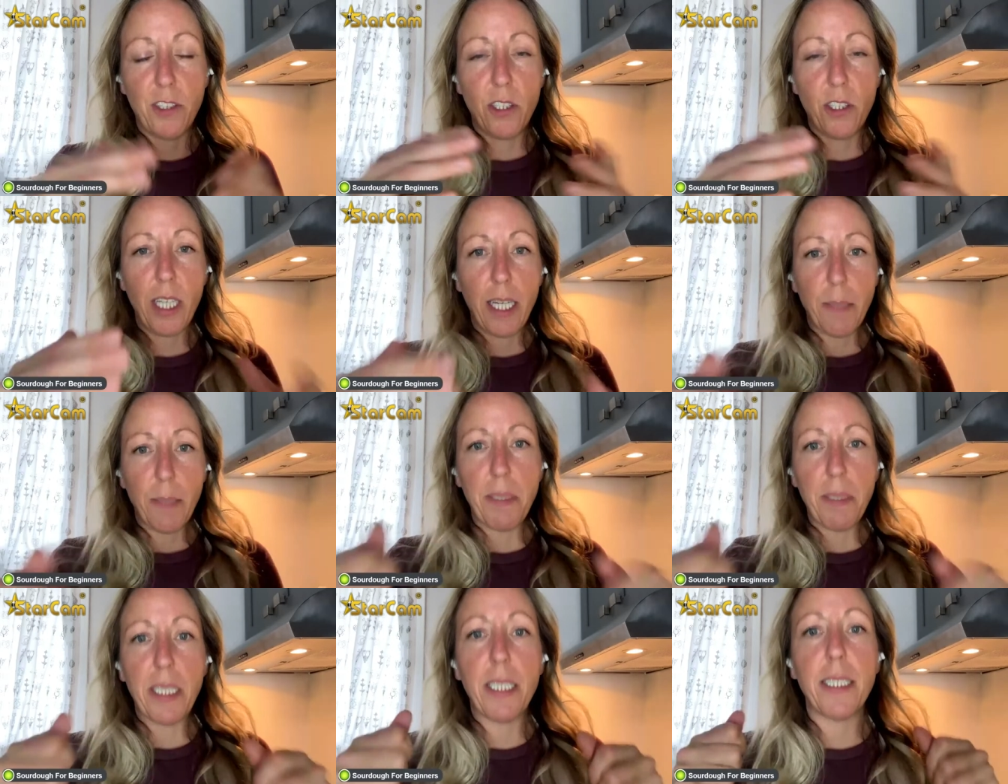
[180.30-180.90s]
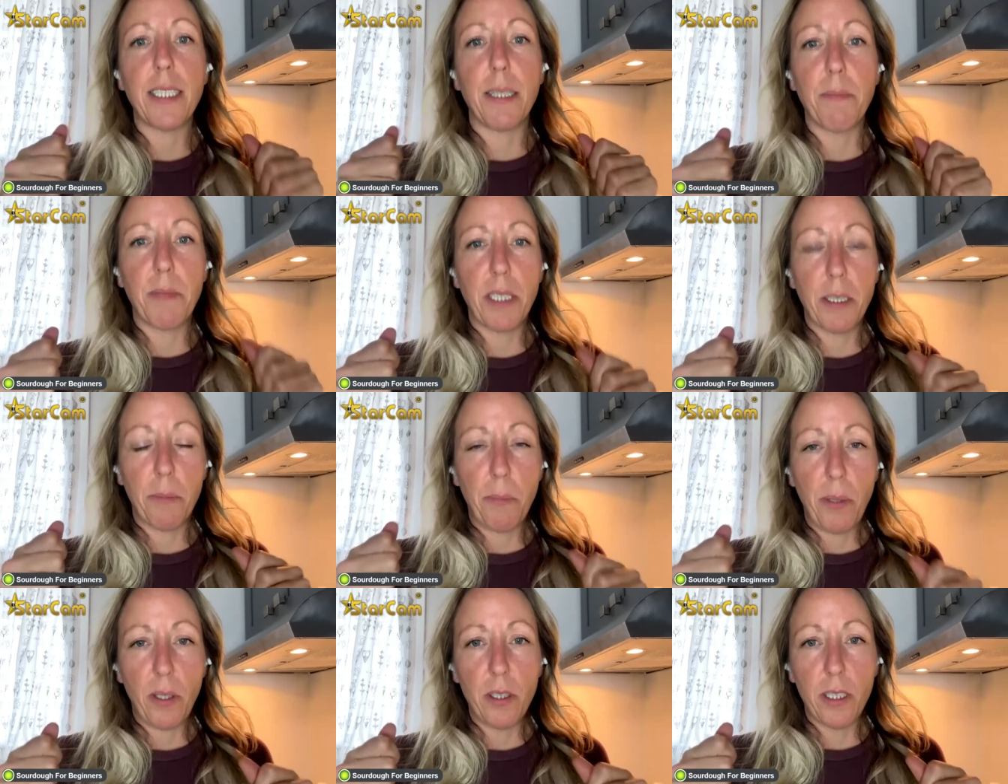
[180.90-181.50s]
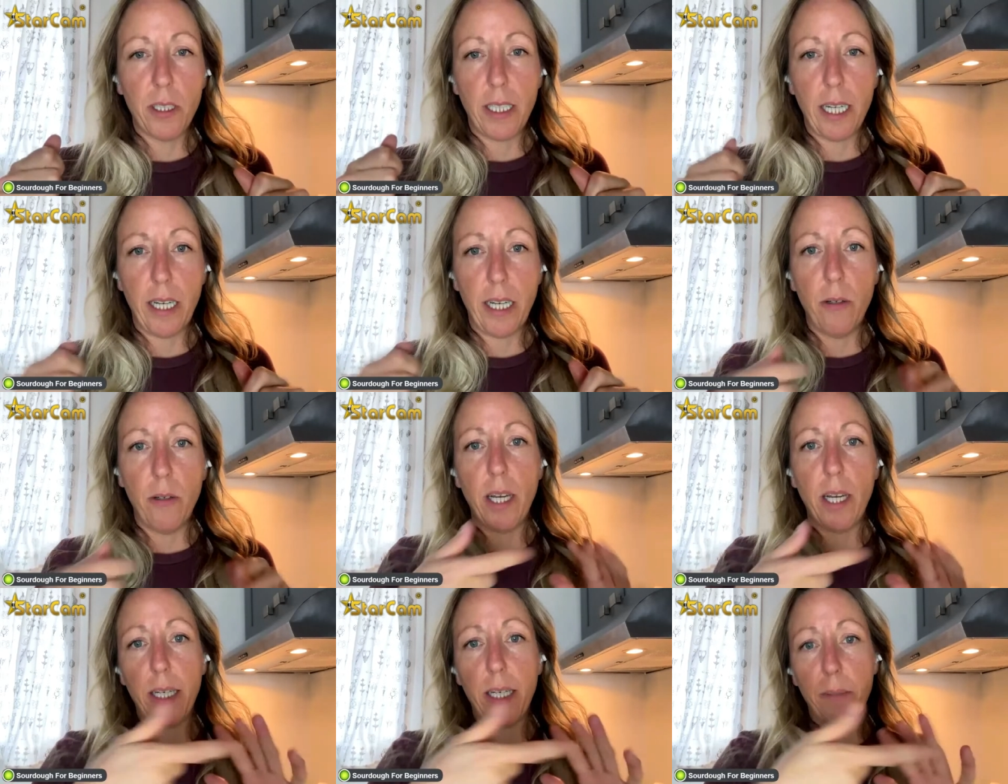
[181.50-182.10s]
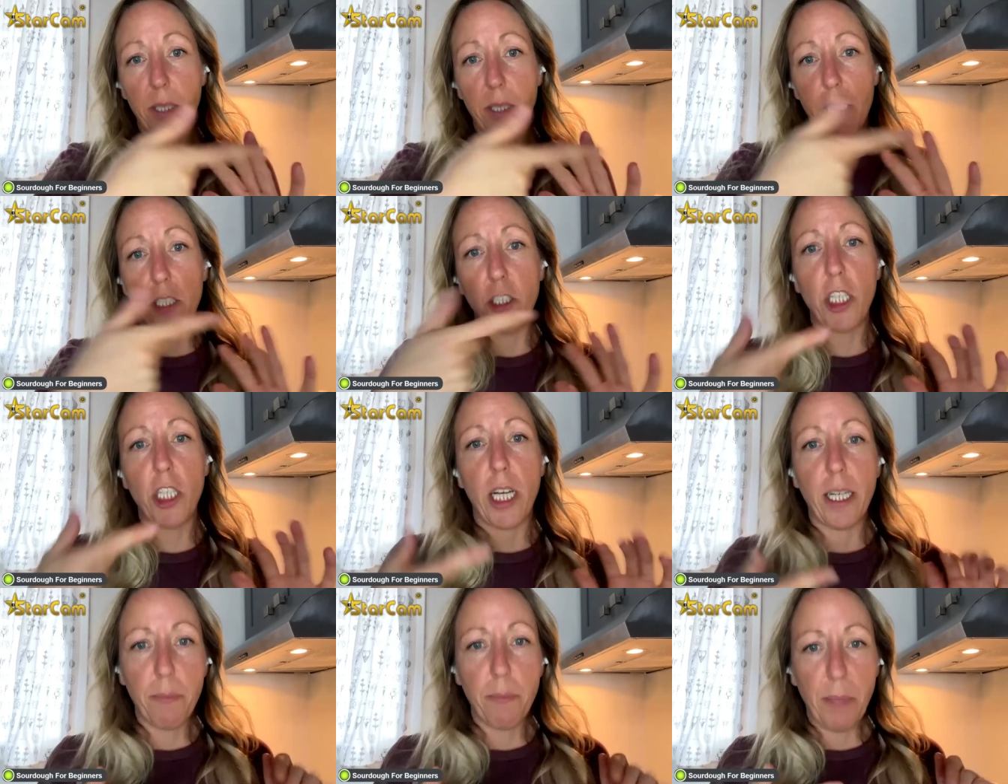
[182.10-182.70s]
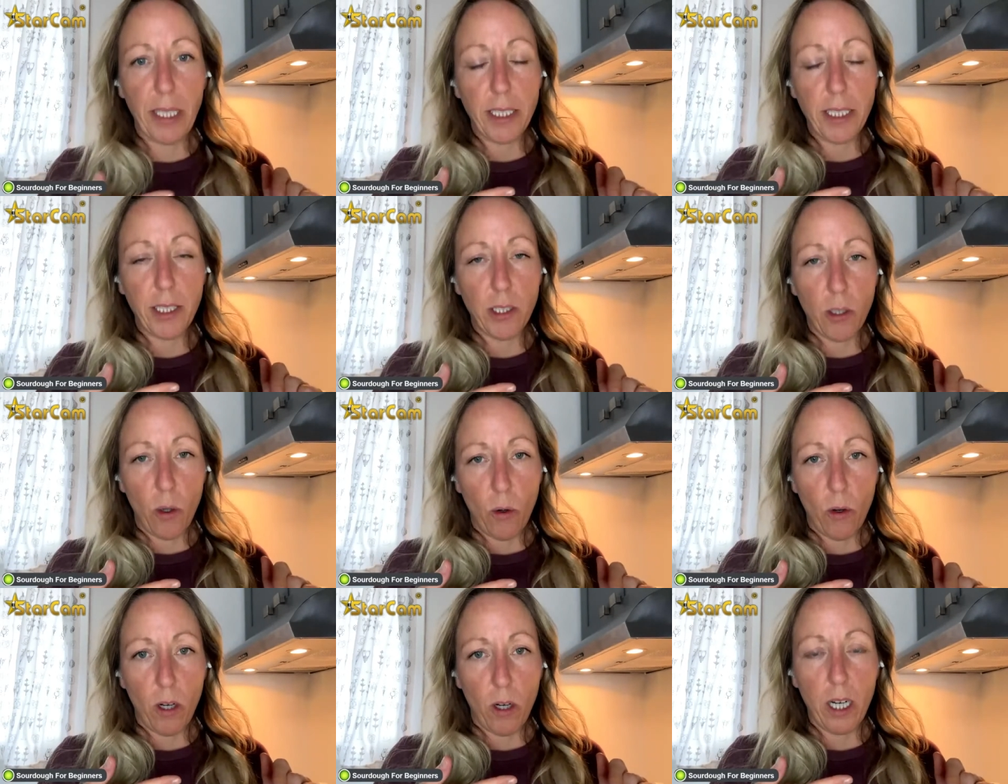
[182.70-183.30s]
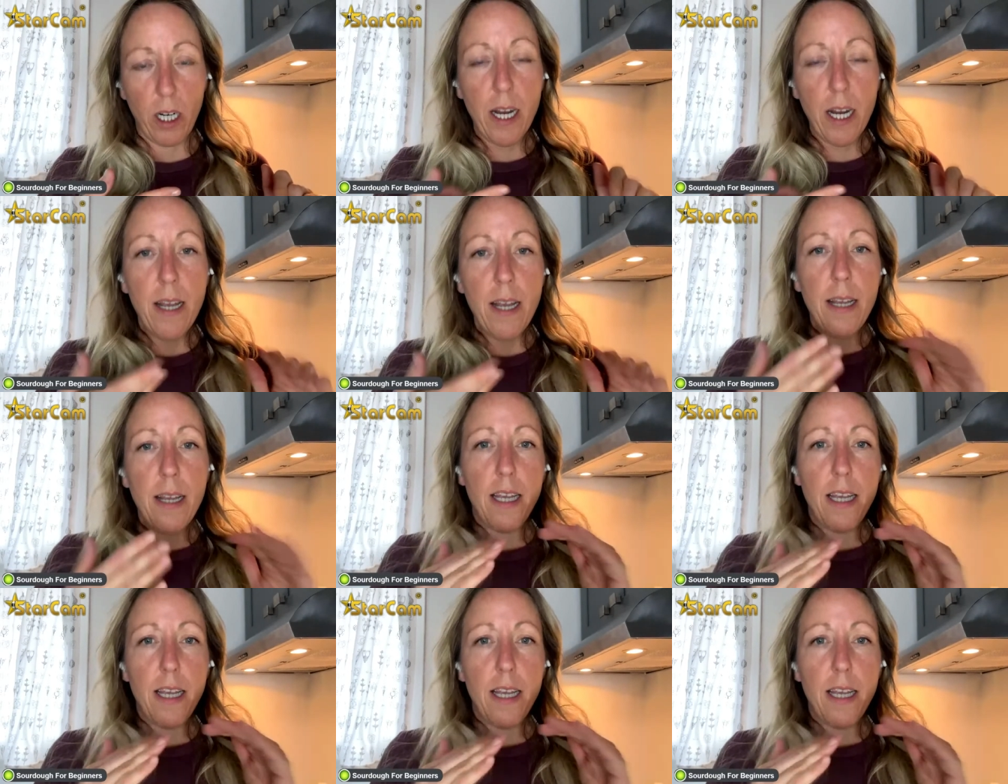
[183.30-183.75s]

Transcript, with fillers: After 10 minutes, I'm going to pull it out and I'm going to check my score.